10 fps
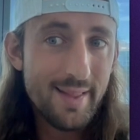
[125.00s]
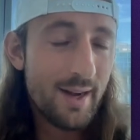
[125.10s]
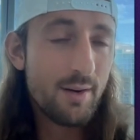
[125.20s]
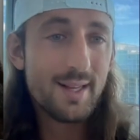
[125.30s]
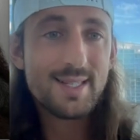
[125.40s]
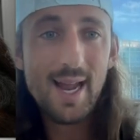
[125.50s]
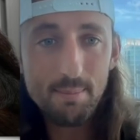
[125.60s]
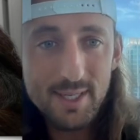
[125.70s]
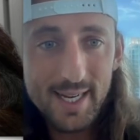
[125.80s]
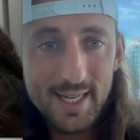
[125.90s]
that are
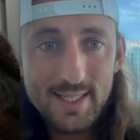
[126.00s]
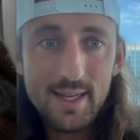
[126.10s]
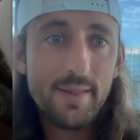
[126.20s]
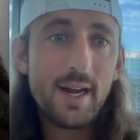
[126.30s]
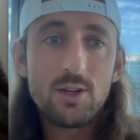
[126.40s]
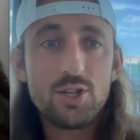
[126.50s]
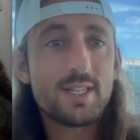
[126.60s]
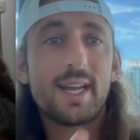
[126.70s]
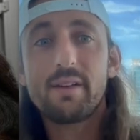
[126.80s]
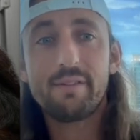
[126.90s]
attempting it that are
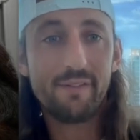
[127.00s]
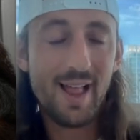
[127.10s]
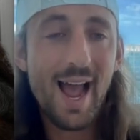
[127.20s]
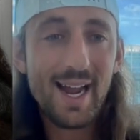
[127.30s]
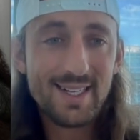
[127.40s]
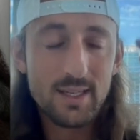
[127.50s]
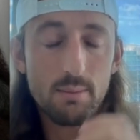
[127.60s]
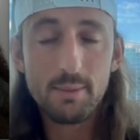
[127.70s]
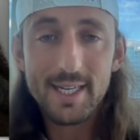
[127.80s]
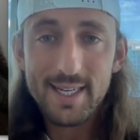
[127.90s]
just getting flagged
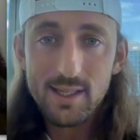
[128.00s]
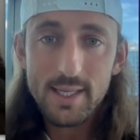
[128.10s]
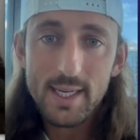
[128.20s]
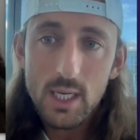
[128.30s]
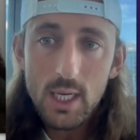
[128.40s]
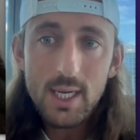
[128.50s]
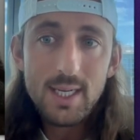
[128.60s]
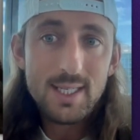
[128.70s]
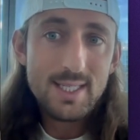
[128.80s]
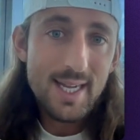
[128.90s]
immediately.
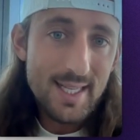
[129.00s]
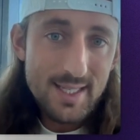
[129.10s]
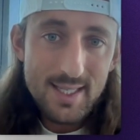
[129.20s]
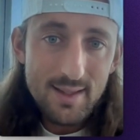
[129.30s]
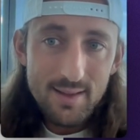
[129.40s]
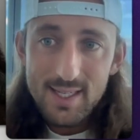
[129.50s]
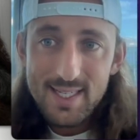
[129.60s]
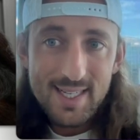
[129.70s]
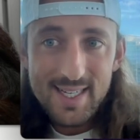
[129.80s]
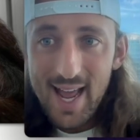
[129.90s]
Since this
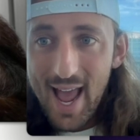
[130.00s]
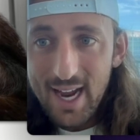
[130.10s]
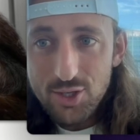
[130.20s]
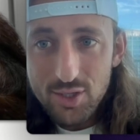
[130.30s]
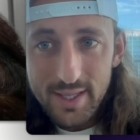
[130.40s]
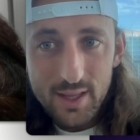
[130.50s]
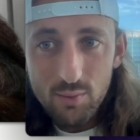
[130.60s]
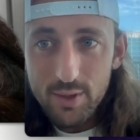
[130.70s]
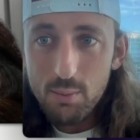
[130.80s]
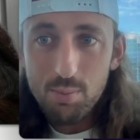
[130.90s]
isn't actually the
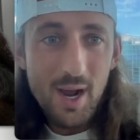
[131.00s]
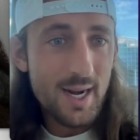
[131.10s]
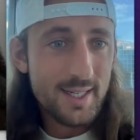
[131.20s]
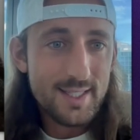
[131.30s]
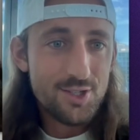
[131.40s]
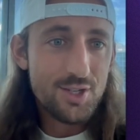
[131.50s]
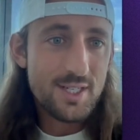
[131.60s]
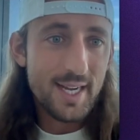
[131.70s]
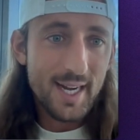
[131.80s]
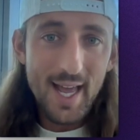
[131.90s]
real product, it's
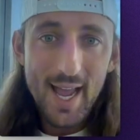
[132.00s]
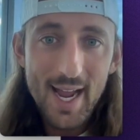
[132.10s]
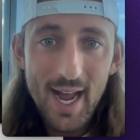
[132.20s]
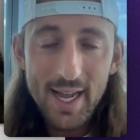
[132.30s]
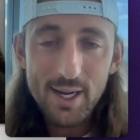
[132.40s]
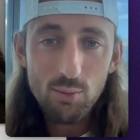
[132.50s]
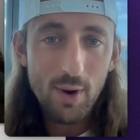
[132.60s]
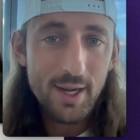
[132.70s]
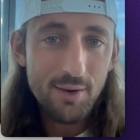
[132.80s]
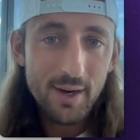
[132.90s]
just like an AI
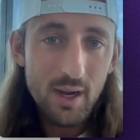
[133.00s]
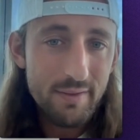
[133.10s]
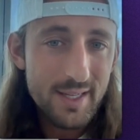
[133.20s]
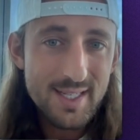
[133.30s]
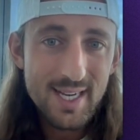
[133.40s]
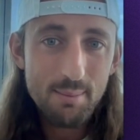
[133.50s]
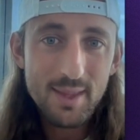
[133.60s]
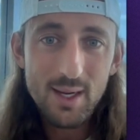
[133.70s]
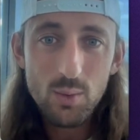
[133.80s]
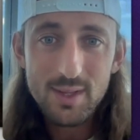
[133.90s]
rendering of it. Same
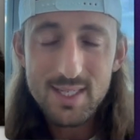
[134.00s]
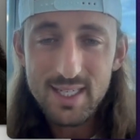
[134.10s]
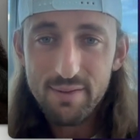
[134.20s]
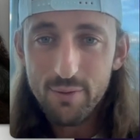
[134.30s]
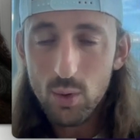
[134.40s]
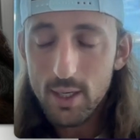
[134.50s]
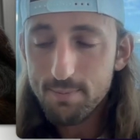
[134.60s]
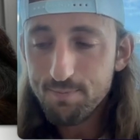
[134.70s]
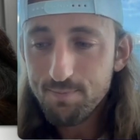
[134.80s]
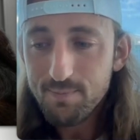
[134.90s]
thing with C4.